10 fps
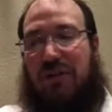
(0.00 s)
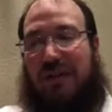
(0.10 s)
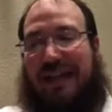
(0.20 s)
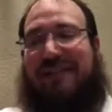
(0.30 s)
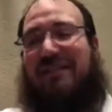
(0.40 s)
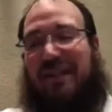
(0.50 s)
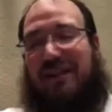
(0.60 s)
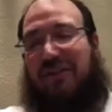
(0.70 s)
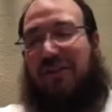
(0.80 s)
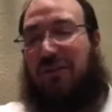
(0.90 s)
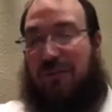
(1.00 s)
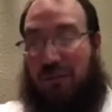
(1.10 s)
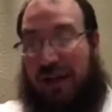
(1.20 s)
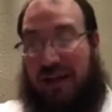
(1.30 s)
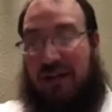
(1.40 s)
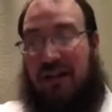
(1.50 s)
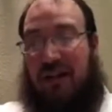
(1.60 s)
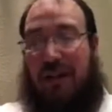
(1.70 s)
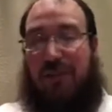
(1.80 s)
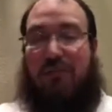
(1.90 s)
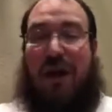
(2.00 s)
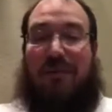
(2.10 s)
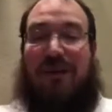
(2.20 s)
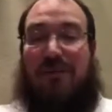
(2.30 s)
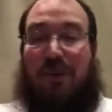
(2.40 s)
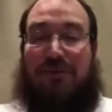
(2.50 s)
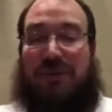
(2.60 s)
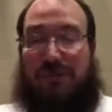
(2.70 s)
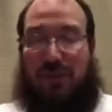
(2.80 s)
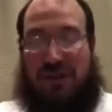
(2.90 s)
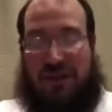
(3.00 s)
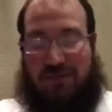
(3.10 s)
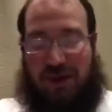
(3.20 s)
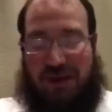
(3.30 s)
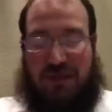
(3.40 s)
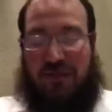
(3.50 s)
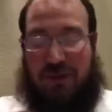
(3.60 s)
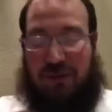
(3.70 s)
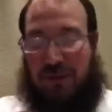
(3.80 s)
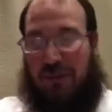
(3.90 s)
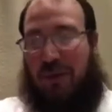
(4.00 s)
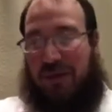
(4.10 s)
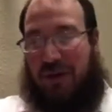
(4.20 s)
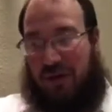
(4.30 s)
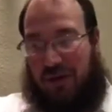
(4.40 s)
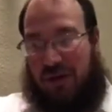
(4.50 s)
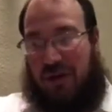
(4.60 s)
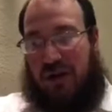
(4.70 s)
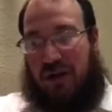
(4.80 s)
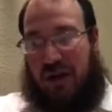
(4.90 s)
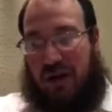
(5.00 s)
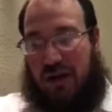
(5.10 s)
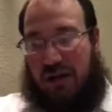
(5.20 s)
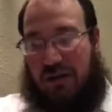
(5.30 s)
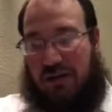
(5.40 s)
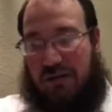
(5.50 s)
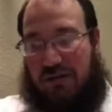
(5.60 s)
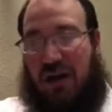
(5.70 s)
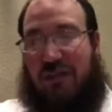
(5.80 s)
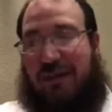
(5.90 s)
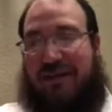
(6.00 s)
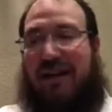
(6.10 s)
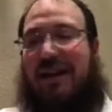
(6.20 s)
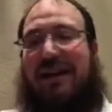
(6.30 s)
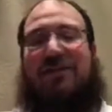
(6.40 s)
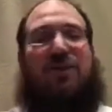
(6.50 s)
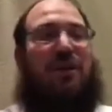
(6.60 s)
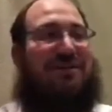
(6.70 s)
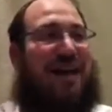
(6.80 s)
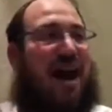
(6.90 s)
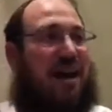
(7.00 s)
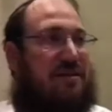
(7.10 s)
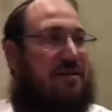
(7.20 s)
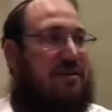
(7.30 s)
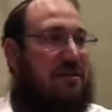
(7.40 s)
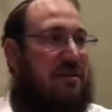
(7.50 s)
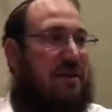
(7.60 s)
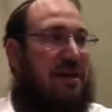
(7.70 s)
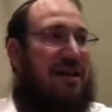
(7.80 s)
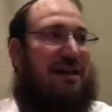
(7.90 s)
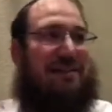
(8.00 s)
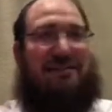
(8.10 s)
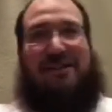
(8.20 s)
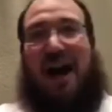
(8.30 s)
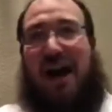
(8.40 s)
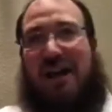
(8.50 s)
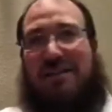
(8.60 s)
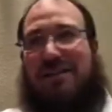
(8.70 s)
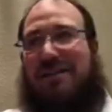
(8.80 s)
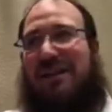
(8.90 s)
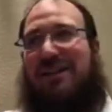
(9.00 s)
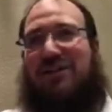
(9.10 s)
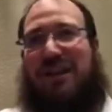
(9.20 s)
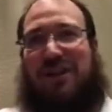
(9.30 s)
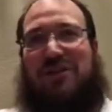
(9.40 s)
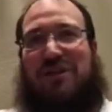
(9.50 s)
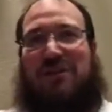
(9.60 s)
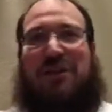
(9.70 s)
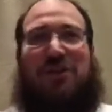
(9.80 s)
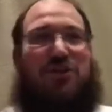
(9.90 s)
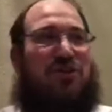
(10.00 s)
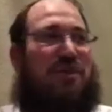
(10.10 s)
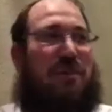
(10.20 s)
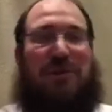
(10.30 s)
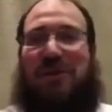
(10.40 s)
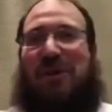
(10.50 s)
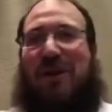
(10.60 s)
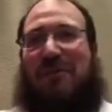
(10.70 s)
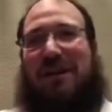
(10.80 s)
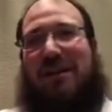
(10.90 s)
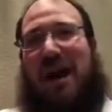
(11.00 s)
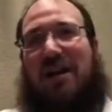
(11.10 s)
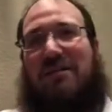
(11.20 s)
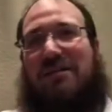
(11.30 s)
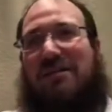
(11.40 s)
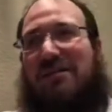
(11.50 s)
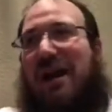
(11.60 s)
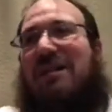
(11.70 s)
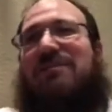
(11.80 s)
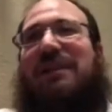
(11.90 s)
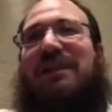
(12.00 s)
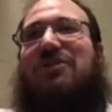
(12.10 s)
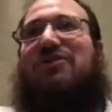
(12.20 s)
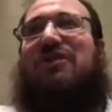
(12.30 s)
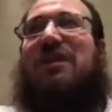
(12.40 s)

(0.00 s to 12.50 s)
intellect, a third brain, probably the most important brain. This is the one we're going to talk about tonight, is called Daas. Daas is interesting because usually people don't talk about Daas. Daas means